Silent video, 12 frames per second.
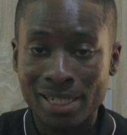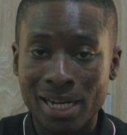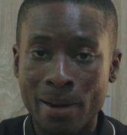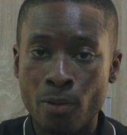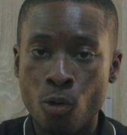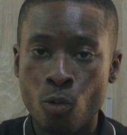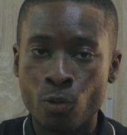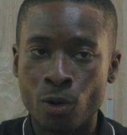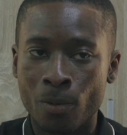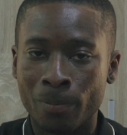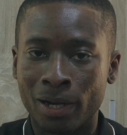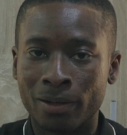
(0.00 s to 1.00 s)
type whole
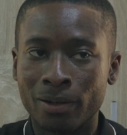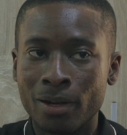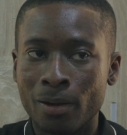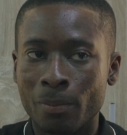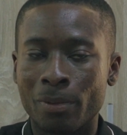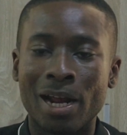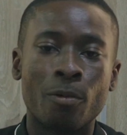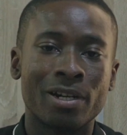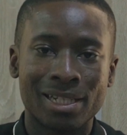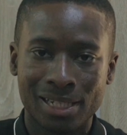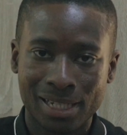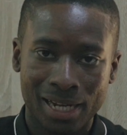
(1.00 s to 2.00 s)
number, but I
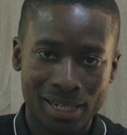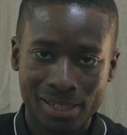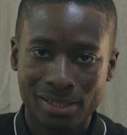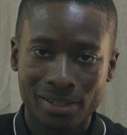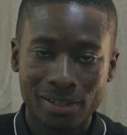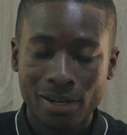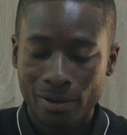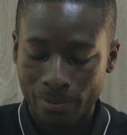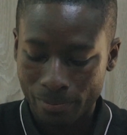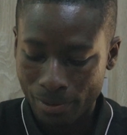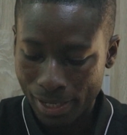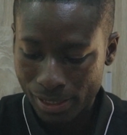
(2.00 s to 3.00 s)
want to text,
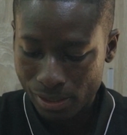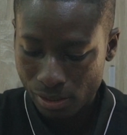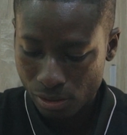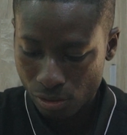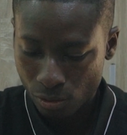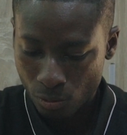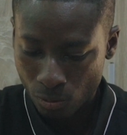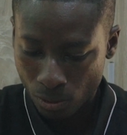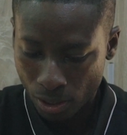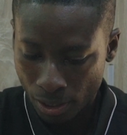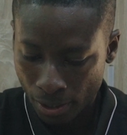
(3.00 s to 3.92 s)
right? So